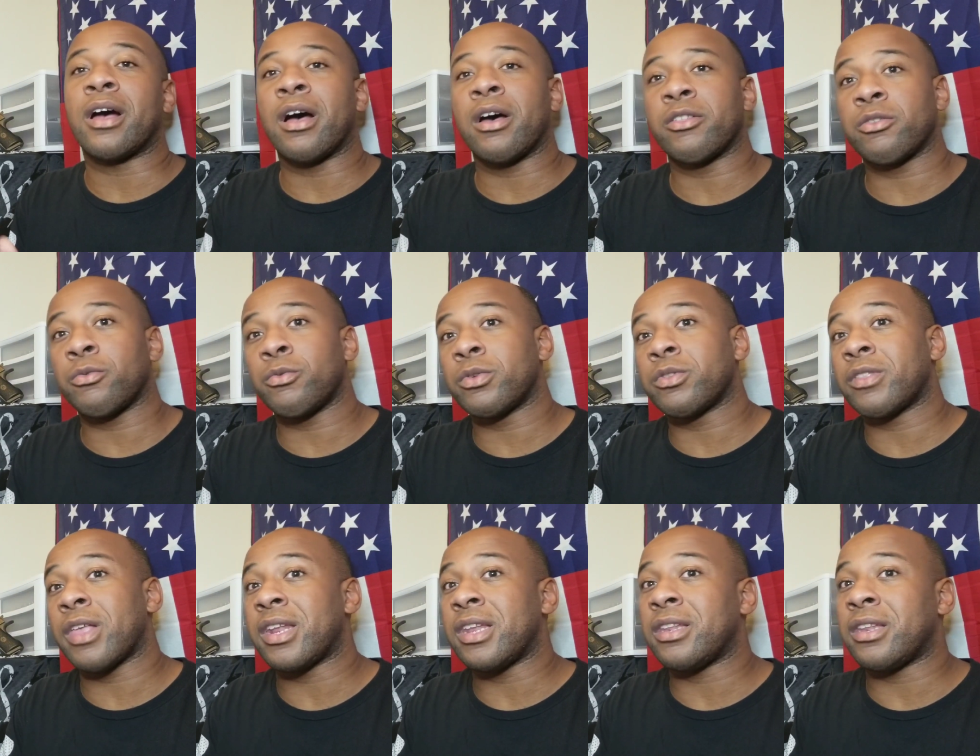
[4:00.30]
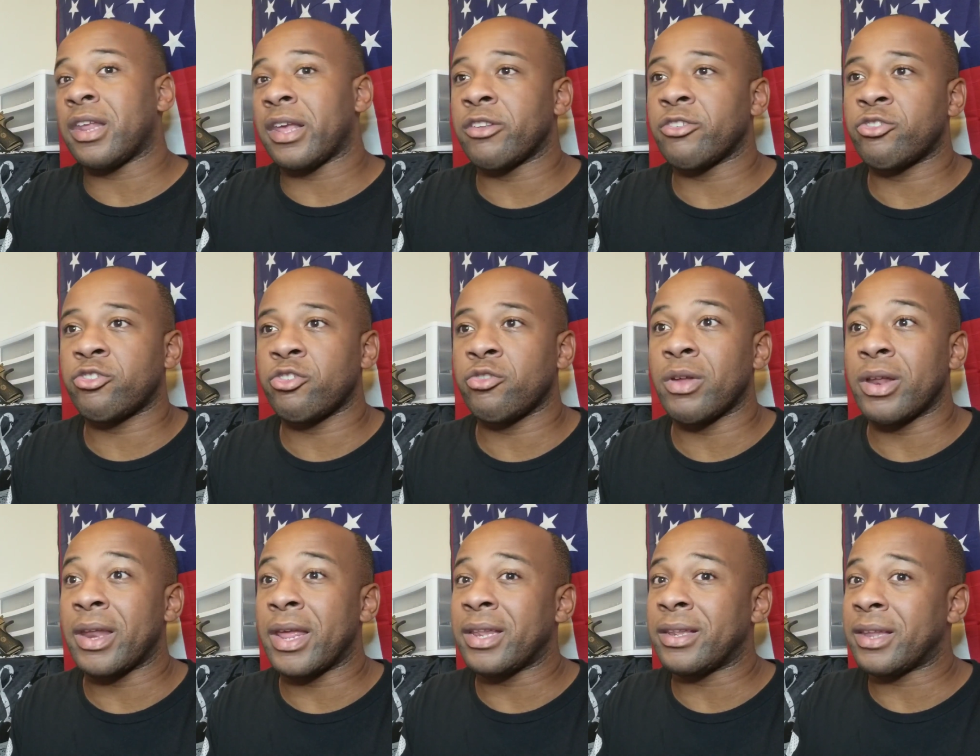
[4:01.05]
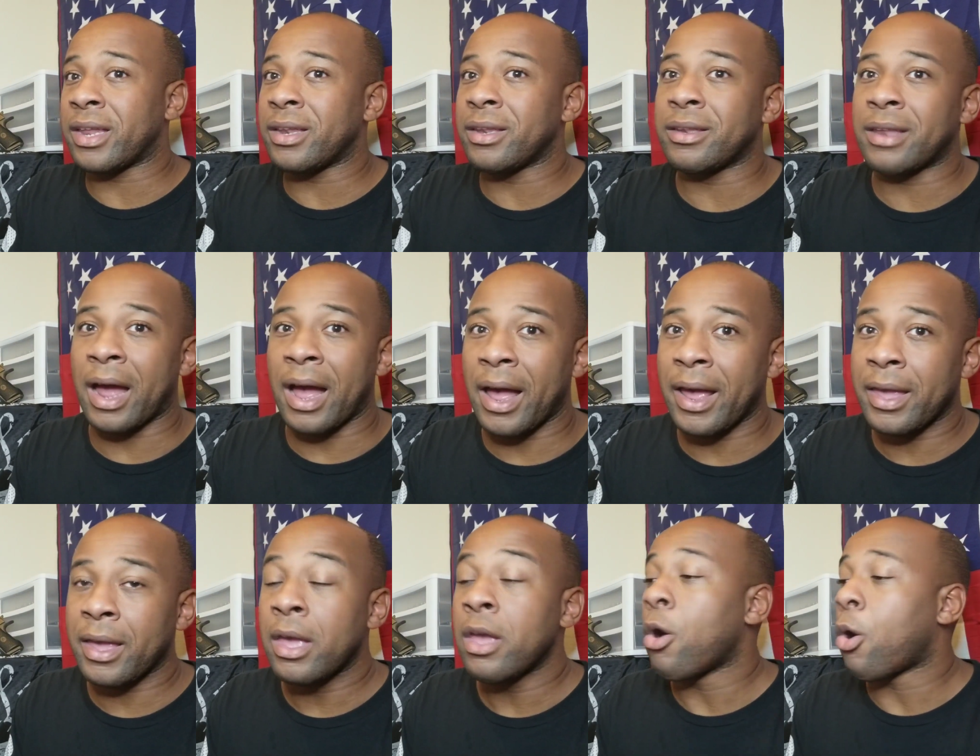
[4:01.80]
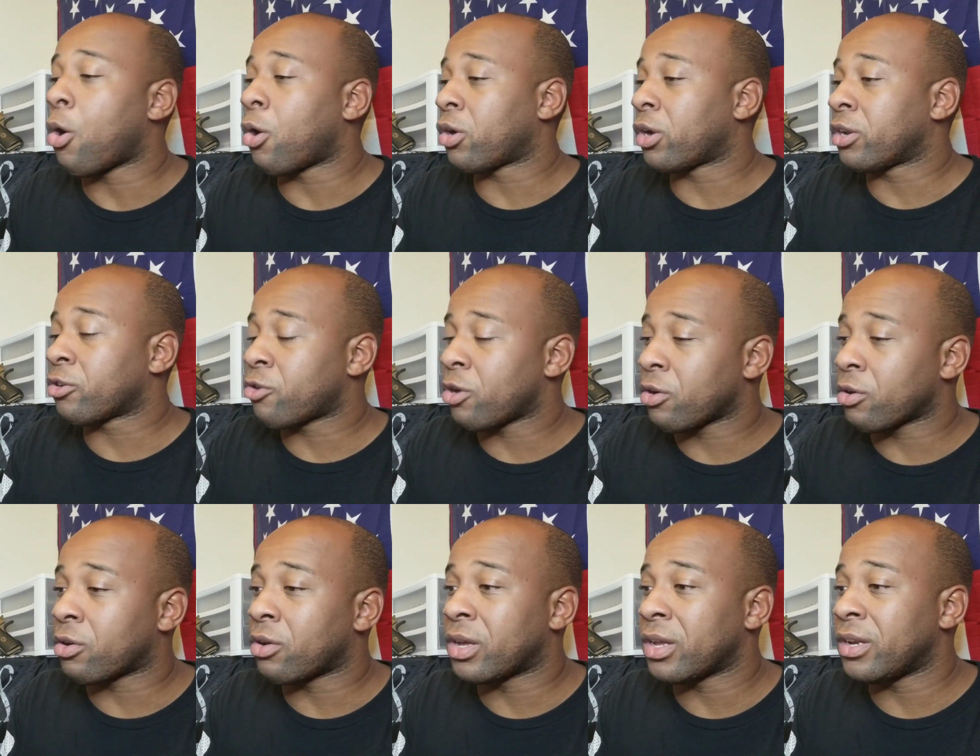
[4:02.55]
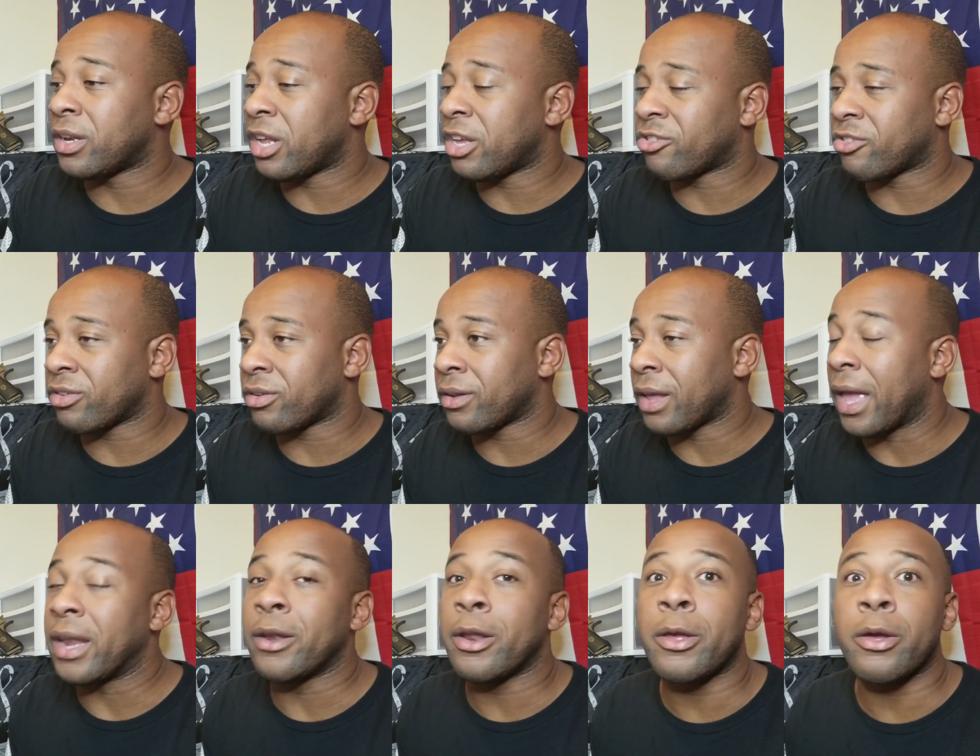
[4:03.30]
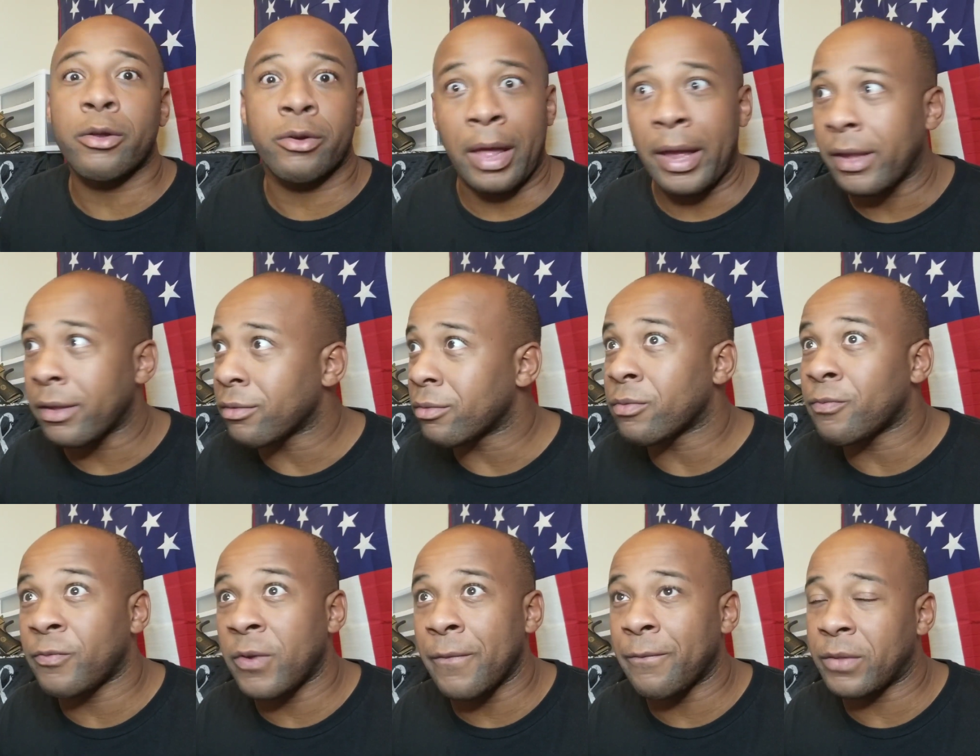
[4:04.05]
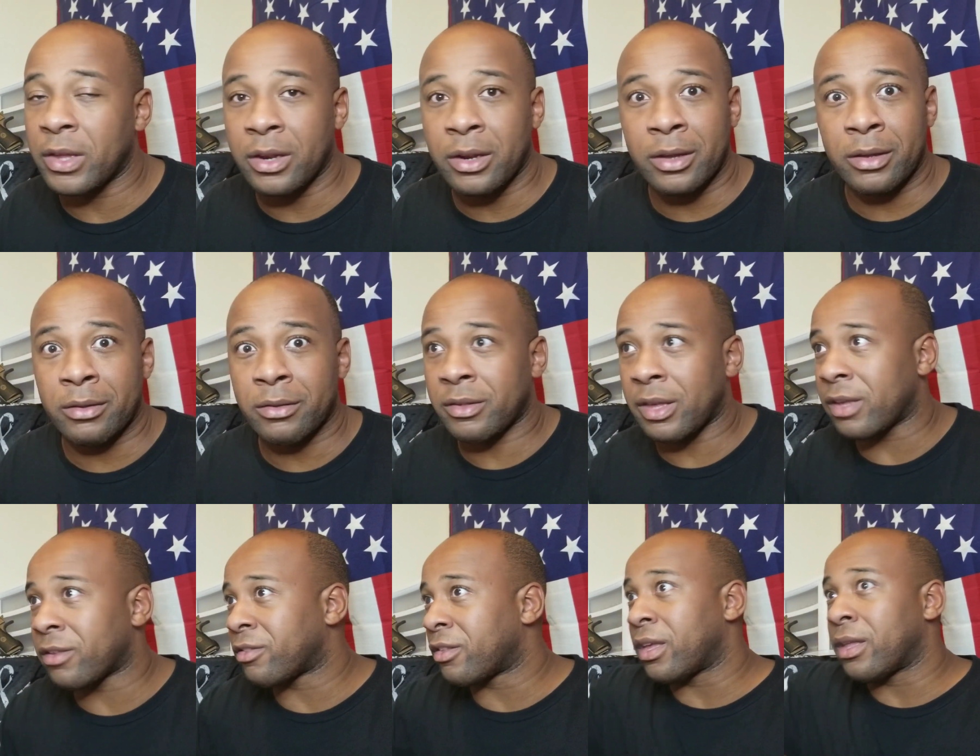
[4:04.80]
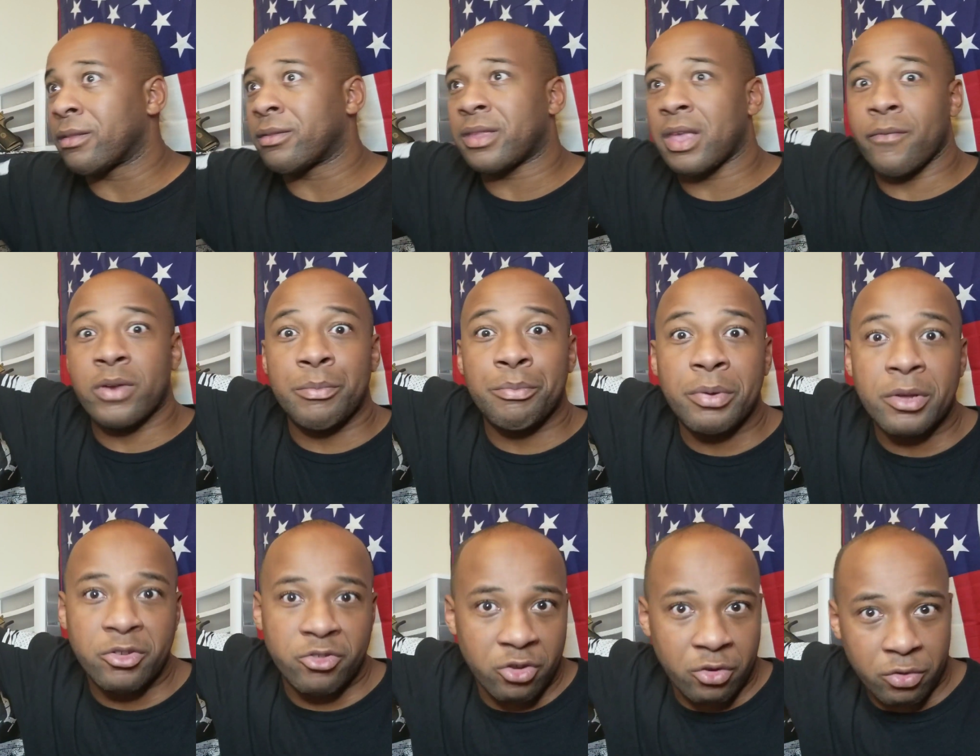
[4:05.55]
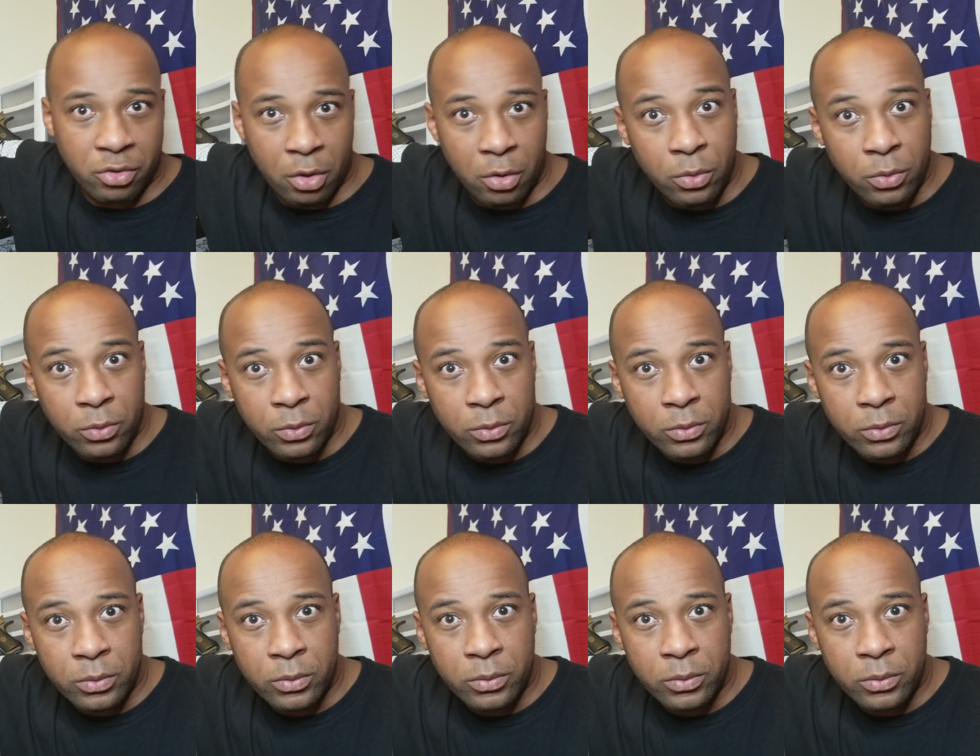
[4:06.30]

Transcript: the other ones that he did shoot and they didn't die are in critical condition and they are like 50 to 60 and 70 plus years old.